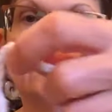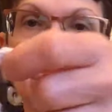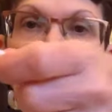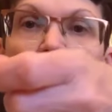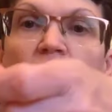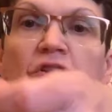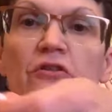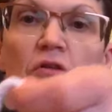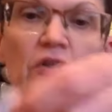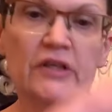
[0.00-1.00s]
So when
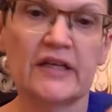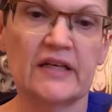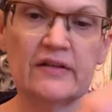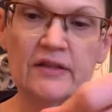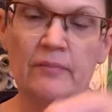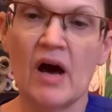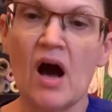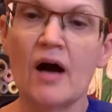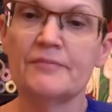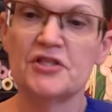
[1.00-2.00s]
you're looking at the
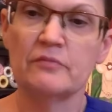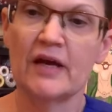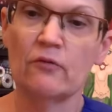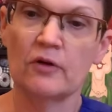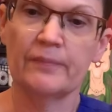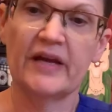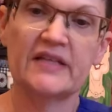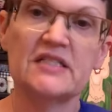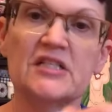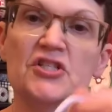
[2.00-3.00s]
mops, you may want to
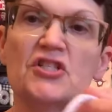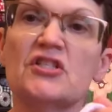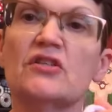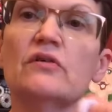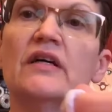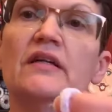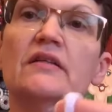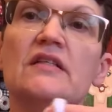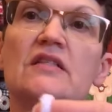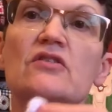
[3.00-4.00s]
pay attention to it
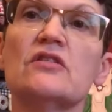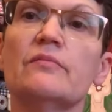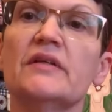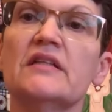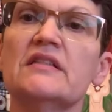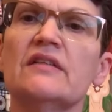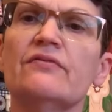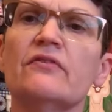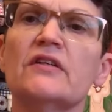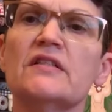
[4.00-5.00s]
because there's a big
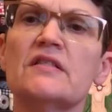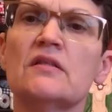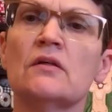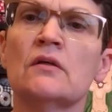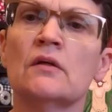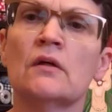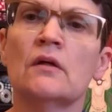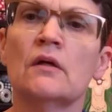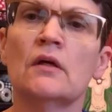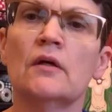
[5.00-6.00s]
difference.
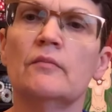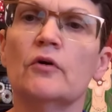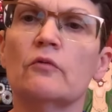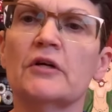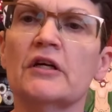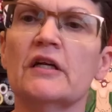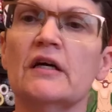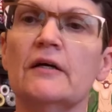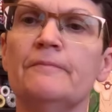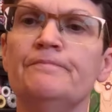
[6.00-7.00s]
But we're going
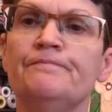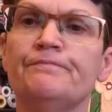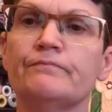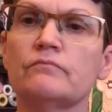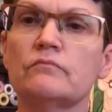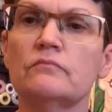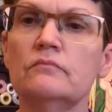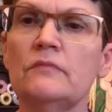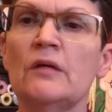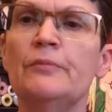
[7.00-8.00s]
to
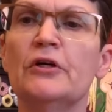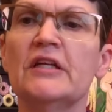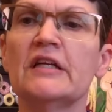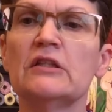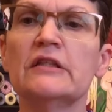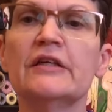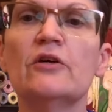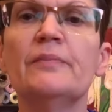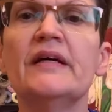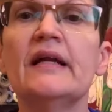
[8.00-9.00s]
put it a
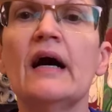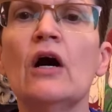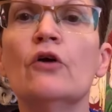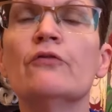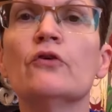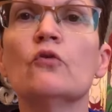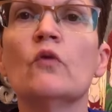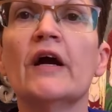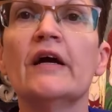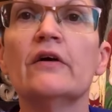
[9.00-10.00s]
little bit over
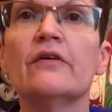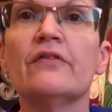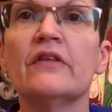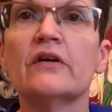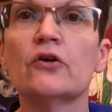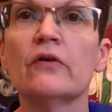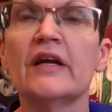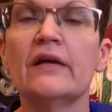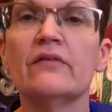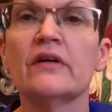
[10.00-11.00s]
where the
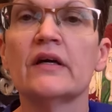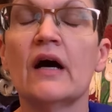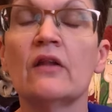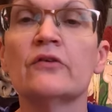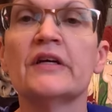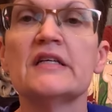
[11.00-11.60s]
color